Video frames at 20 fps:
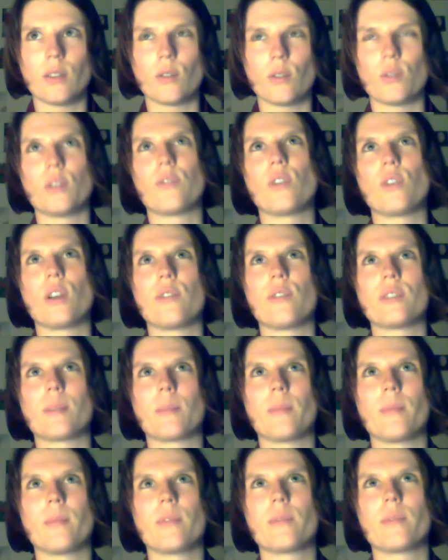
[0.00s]
or if you have
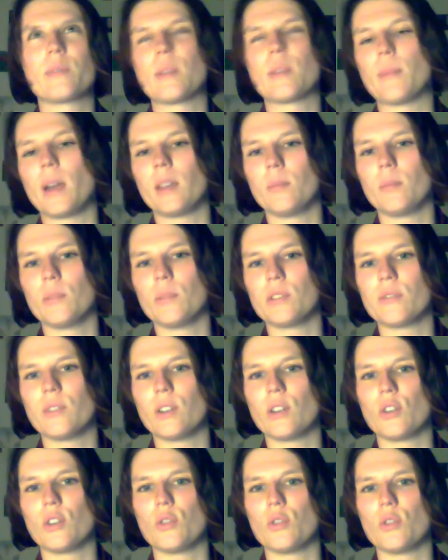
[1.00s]
some animus
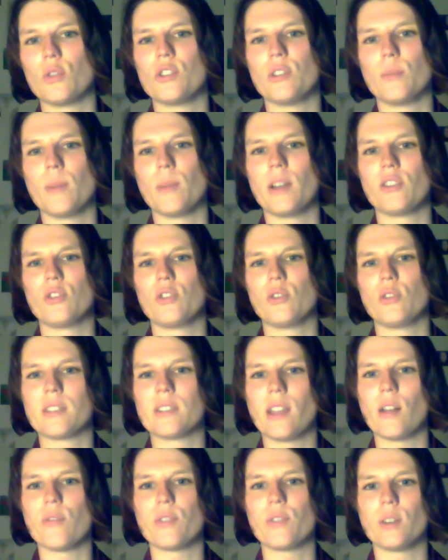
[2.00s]
figure, usually you imagine
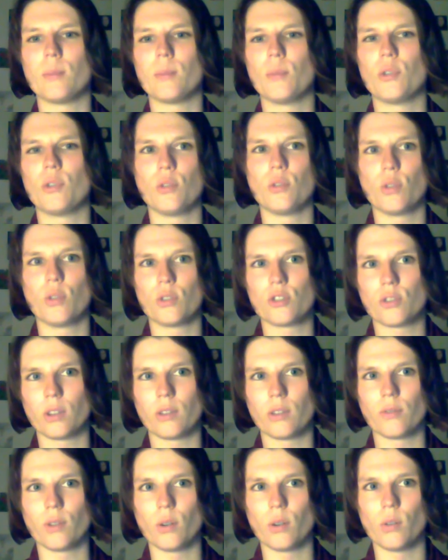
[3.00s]
yourself in a more
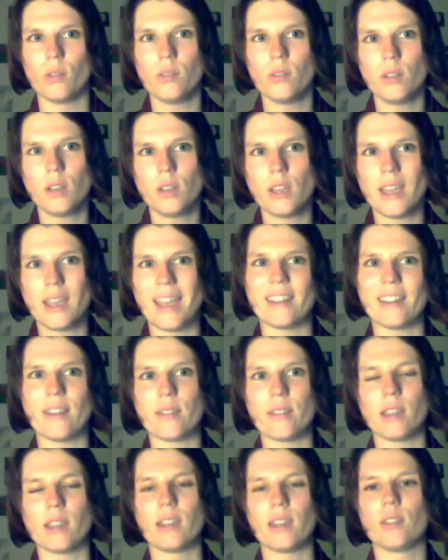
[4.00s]
nurturing role. And I
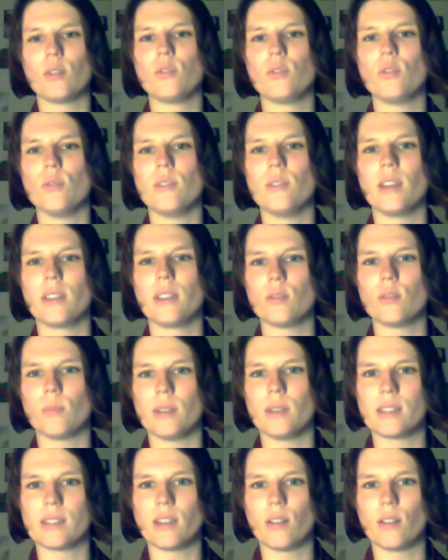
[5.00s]
think I don't do that to
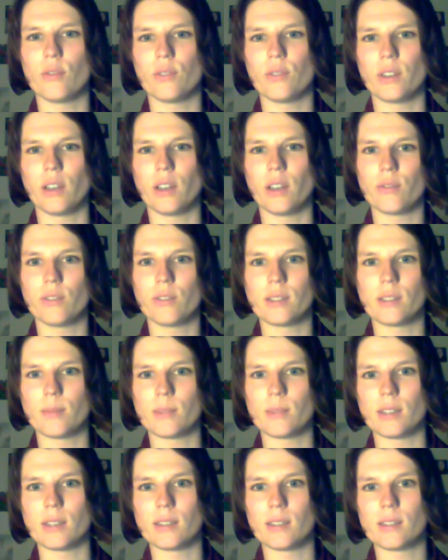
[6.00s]
myself enough in
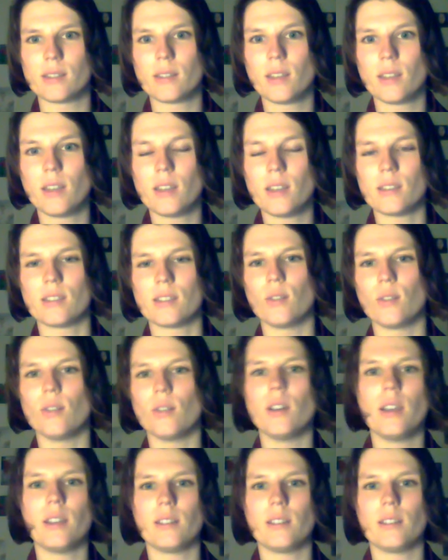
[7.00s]
some sense.
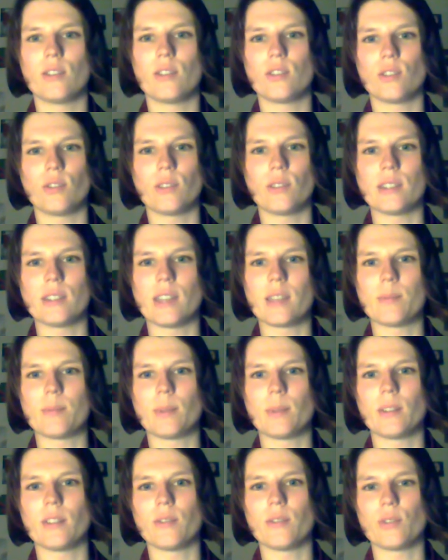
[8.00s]
So there's sort of this
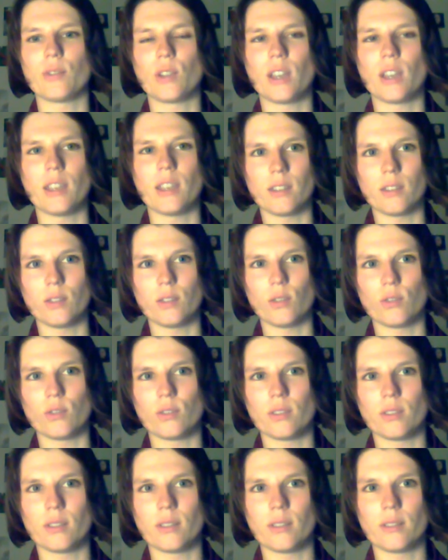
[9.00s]
aspect of, okay, you don't,